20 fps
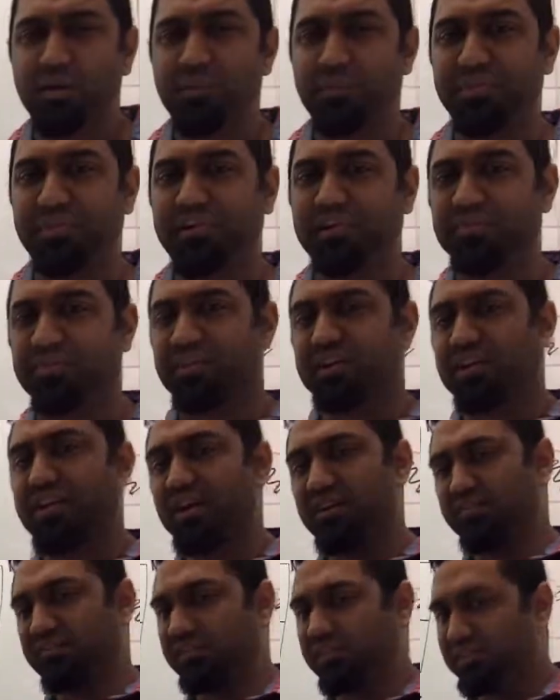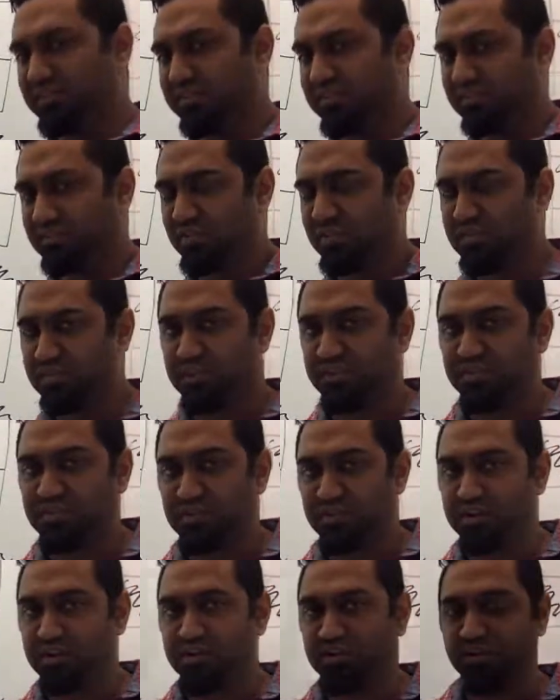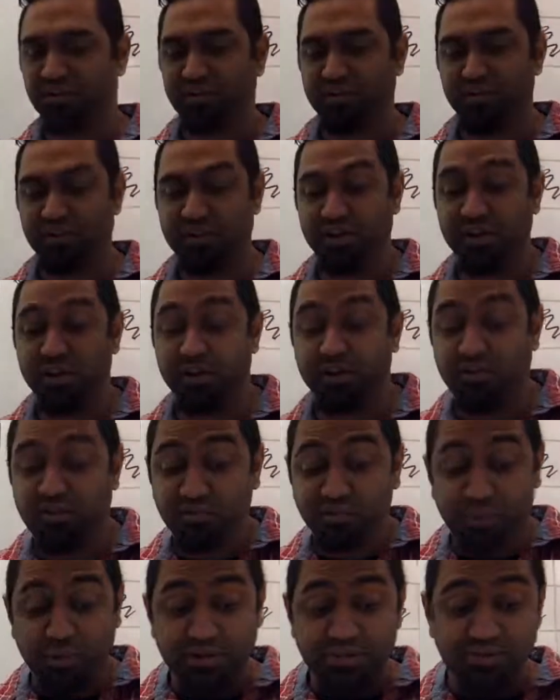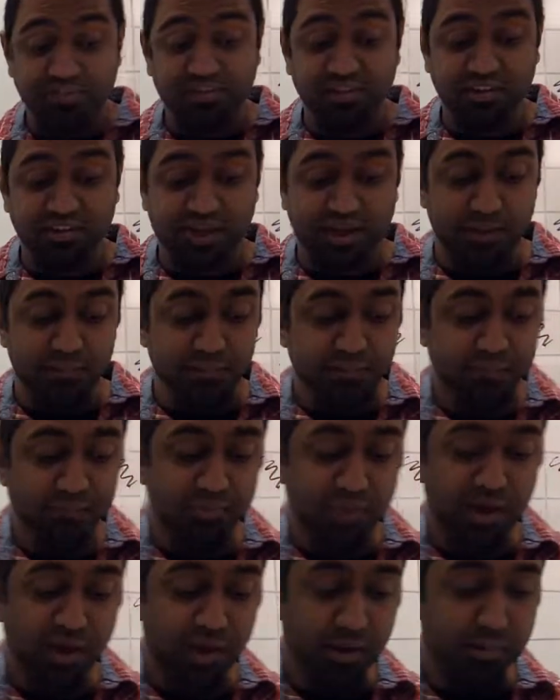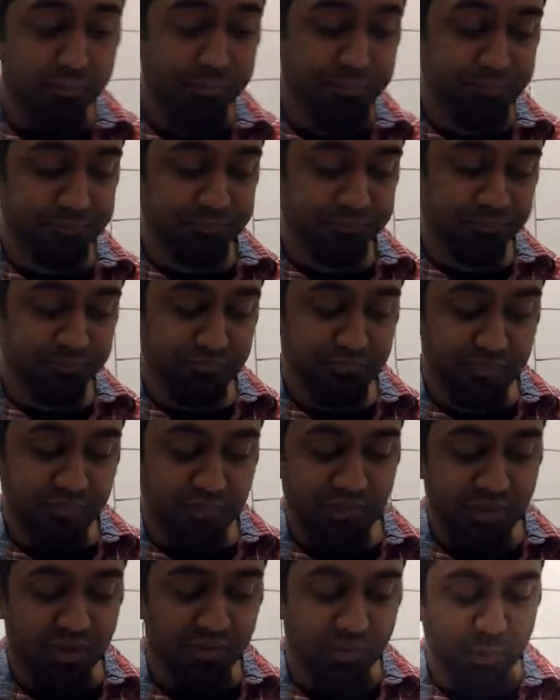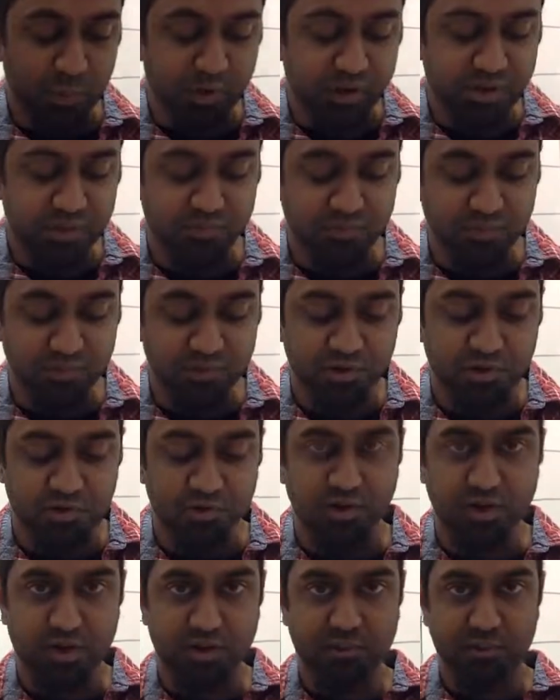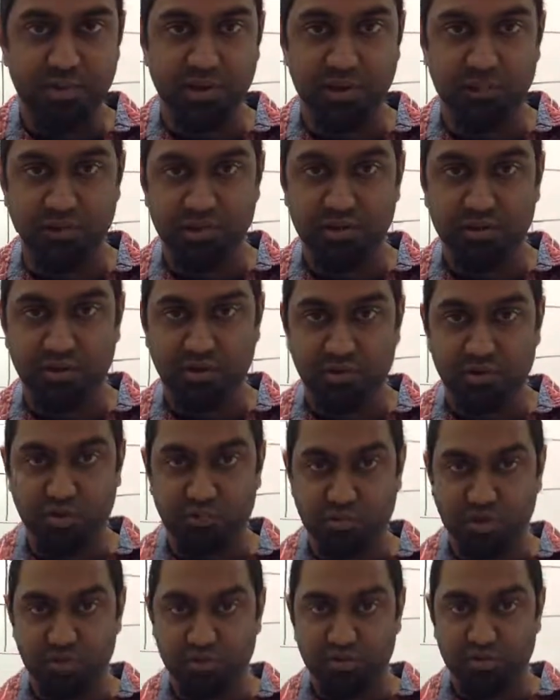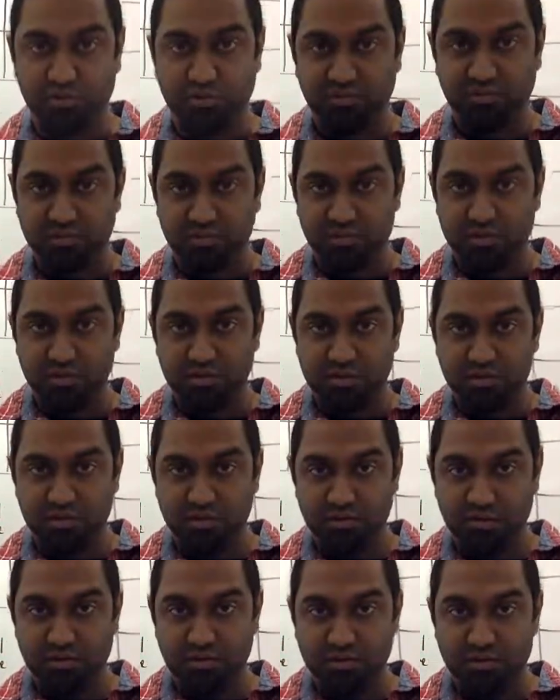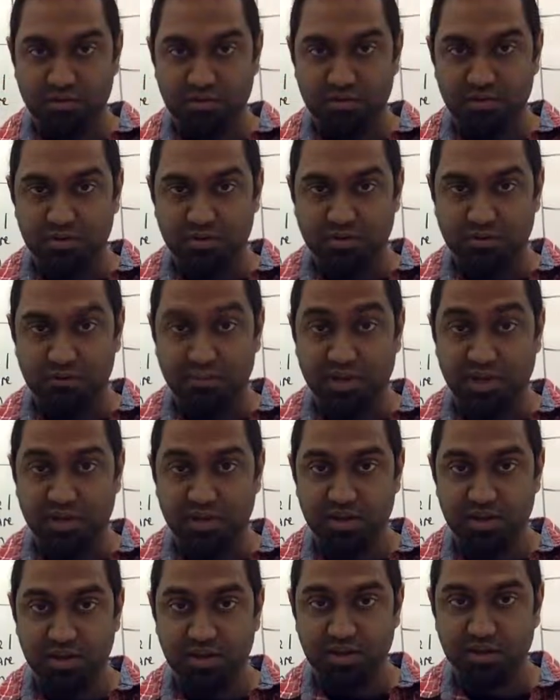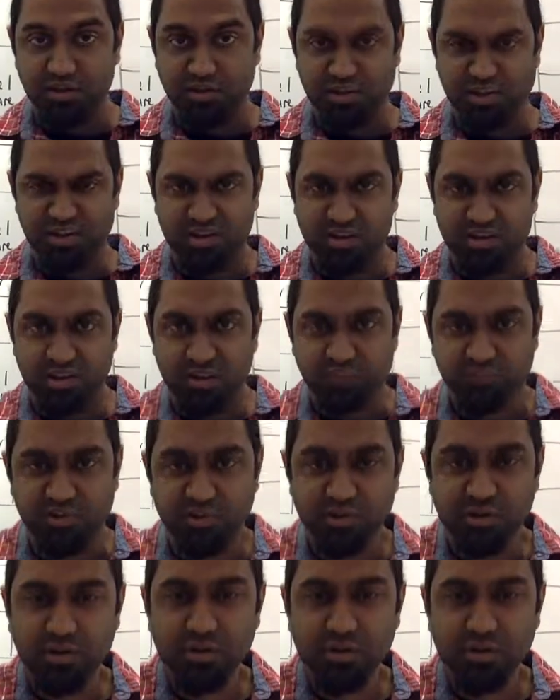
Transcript: But that's going to kind of lead us into our next unit. So anyway, let's play this little game. We're writing some code on paper, no computers. Bye. Good luck. Have fun.